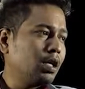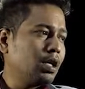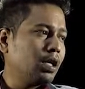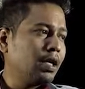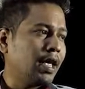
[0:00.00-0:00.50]

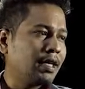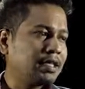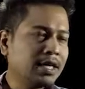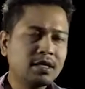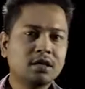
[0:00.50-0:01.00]
It
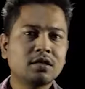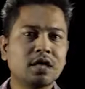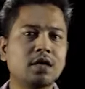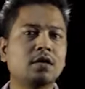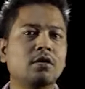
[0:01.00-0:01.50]
extends the
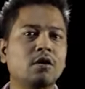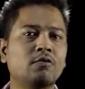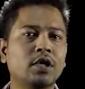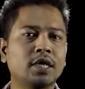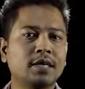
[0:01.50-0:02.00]
charter of
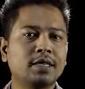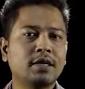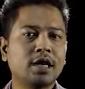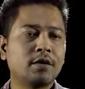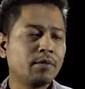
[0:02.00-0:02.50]
the East
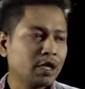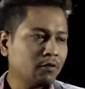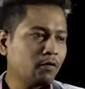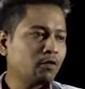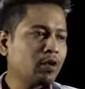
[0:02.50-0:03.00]
India Company
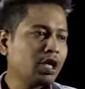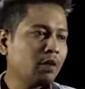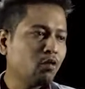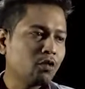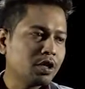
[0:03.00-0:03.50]
for 20
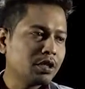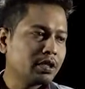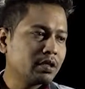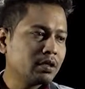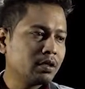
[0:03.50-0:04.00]
more years.